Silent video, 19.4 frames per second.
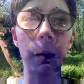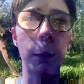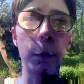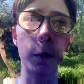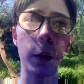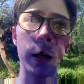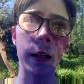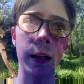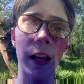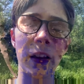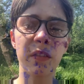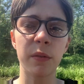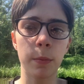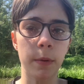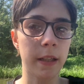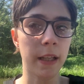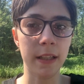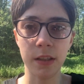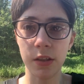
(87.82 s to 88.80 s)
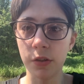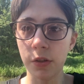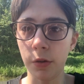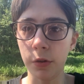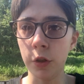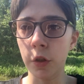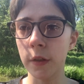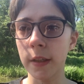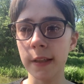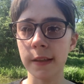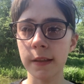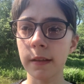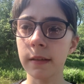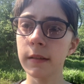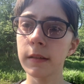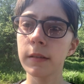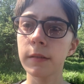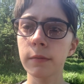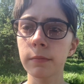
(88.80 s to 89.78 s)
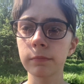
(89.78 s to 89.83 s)
when everybody has social
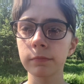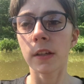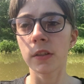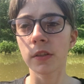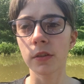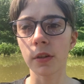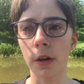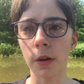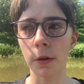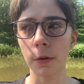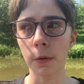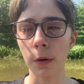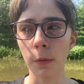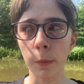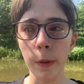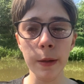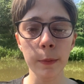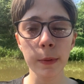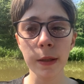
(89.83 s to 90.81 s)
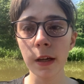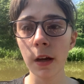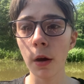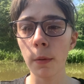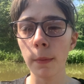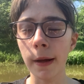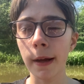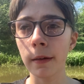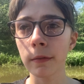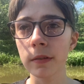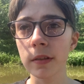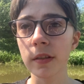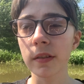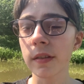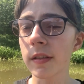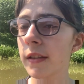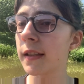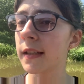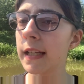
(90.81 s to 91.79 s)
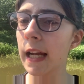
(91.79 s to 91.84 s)
distance. So when we go out
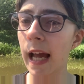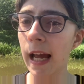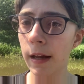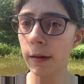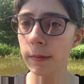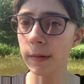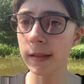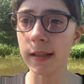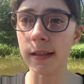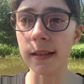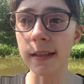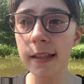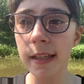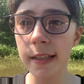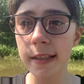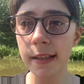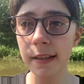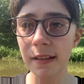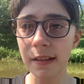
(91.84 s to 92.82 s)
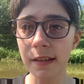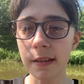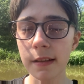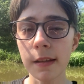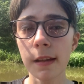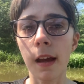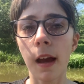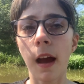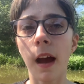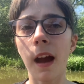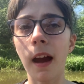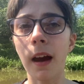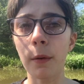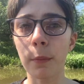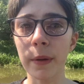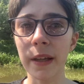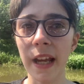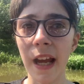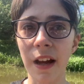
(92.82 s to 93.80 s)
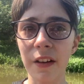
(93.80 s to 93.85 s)
to the towns and cities,
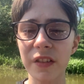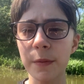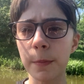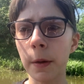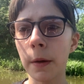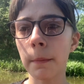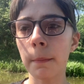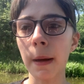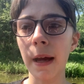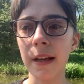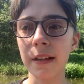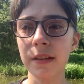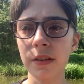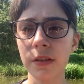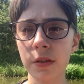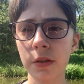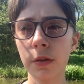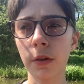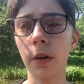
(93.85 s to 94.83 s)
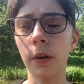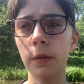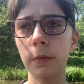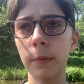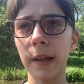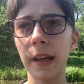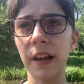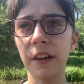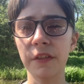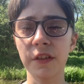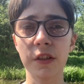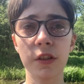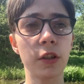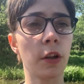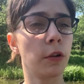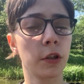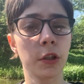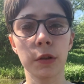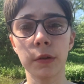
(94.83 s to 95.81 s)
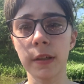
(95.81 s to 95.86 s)
we have to put masks on, we have to
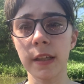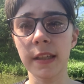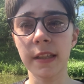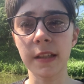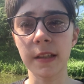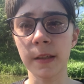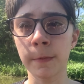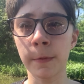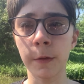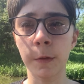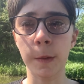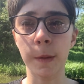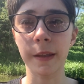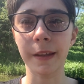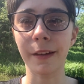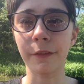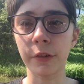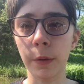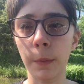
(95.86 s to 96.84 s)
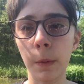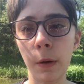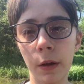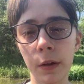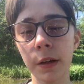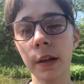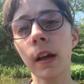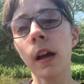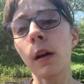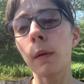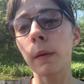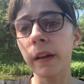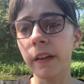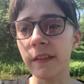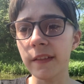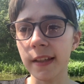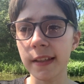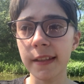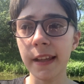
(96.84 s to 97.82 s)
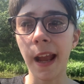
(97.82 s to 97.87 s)
social distance with everyone, we
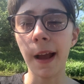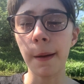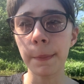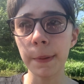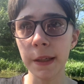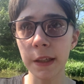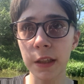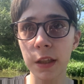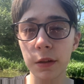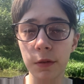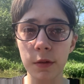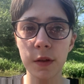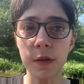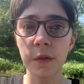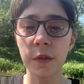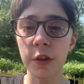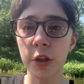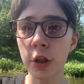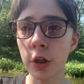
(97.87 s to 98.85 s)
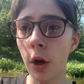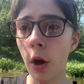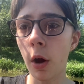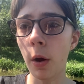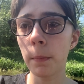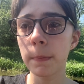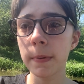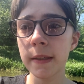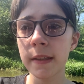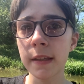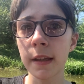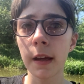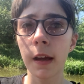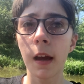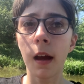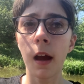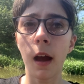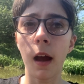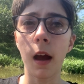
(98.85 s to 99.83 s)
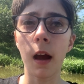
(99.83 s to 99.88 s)
have to stay up in queues for shops,
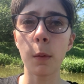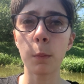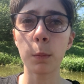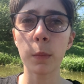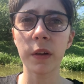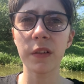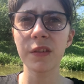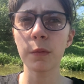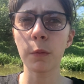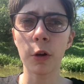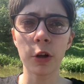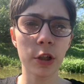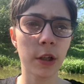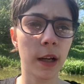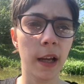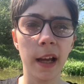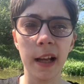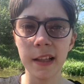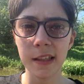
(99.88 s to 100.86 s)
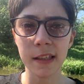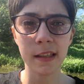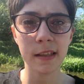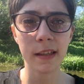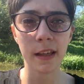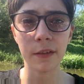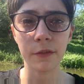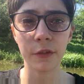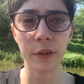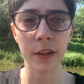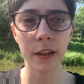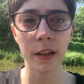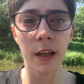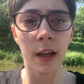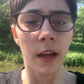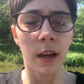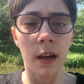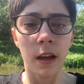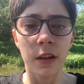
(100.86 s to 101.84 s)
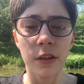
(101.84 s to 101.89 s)
we have to wash our hands every
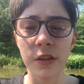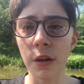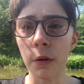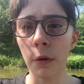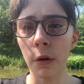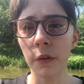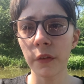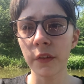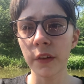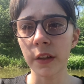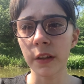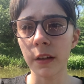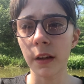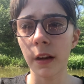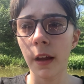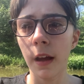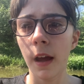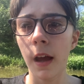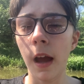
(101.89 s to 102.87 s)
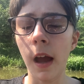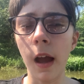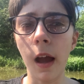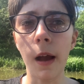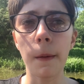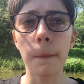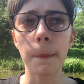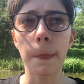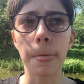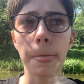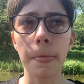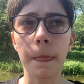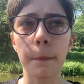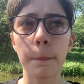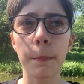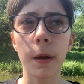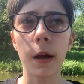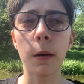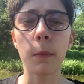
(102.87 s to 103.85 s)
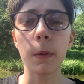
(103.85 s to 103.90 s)
so often,
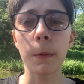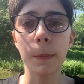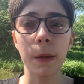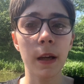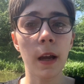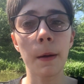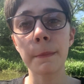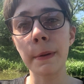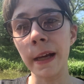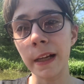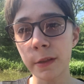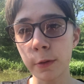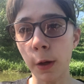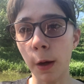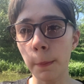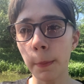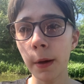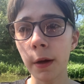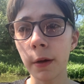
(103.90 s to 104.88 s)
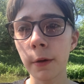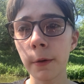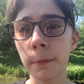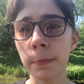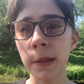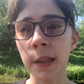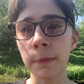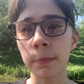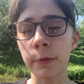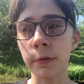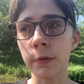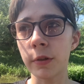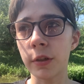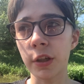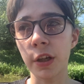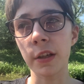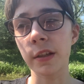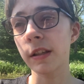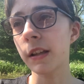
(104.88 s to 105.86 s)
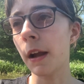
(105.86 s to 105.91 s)
but when we come back to our boat, people
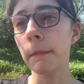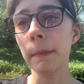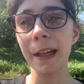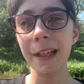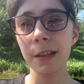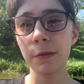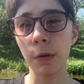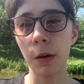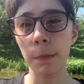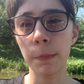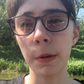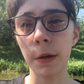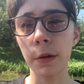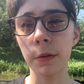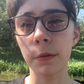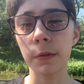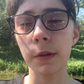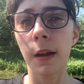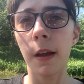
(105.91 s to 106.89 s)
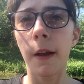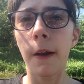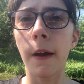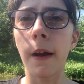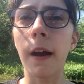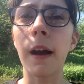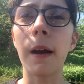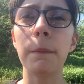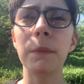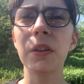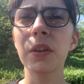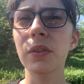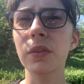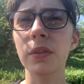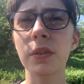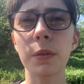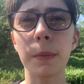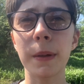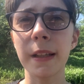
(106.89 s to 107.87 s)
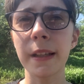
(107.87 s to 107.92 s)
just come next to our boat, look
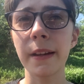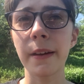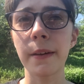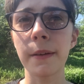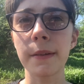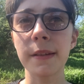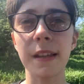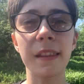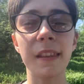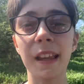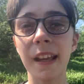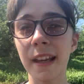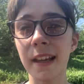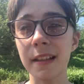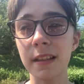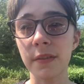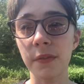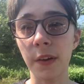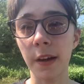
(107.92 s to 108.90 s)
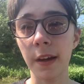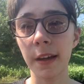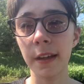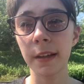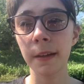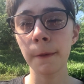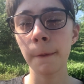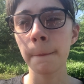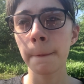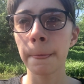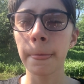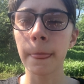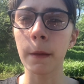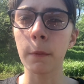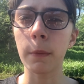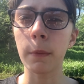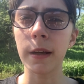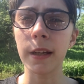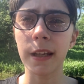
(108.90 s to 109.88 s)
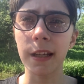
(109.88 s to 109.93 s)
through the windows and think it's fine
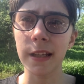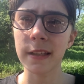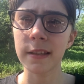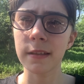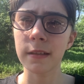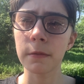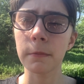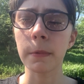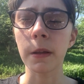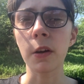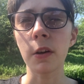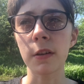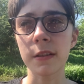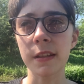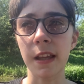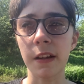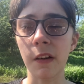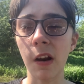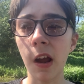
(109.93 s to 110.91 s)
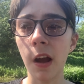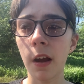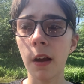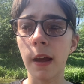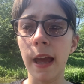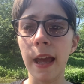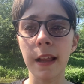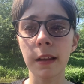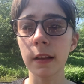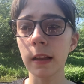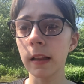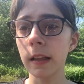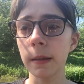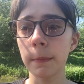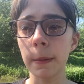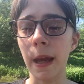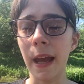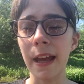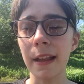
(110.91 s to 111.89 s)
when it isn't, because there are elderly